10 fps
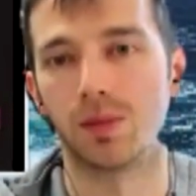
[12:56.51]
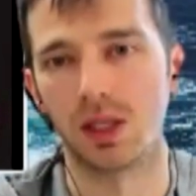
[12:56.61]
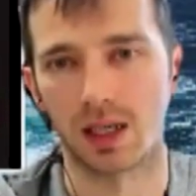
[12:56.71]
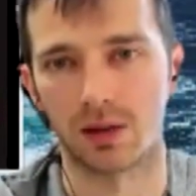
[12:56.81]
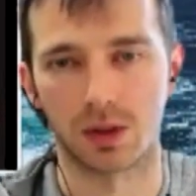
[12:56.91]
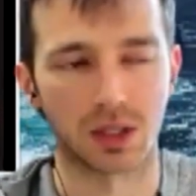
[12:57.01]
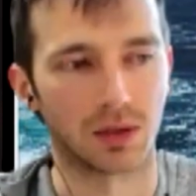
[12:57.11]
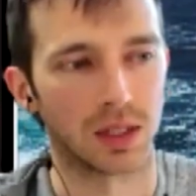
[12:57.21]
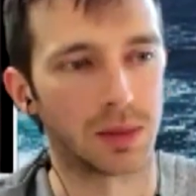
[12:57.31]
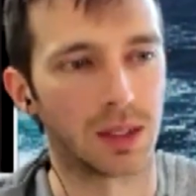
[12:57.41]
design for
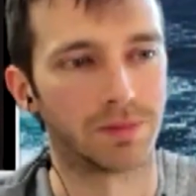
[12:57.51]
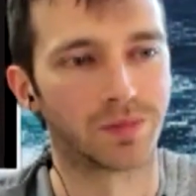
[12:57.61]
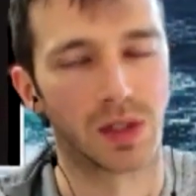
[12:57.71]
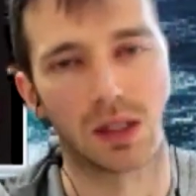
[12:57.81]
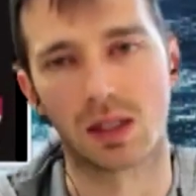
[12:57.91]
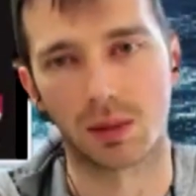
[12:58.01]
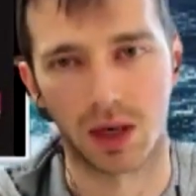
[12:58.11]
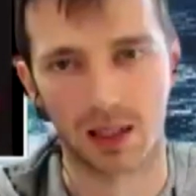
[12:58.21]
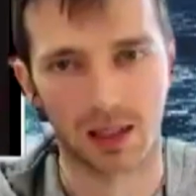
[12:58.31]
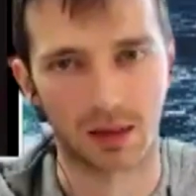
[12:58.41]
serendipity. So this is the
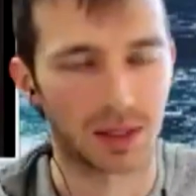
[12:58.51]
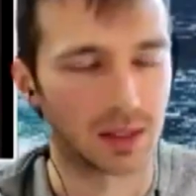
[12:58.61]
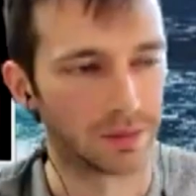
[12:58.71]
process bit.